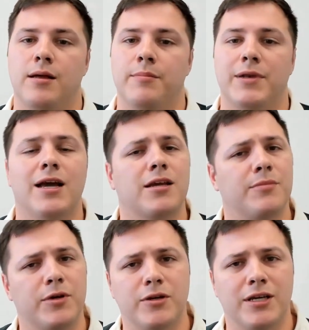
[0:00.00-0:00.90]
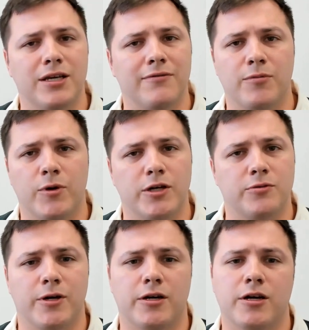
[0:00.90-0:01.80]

but not commuting from work to work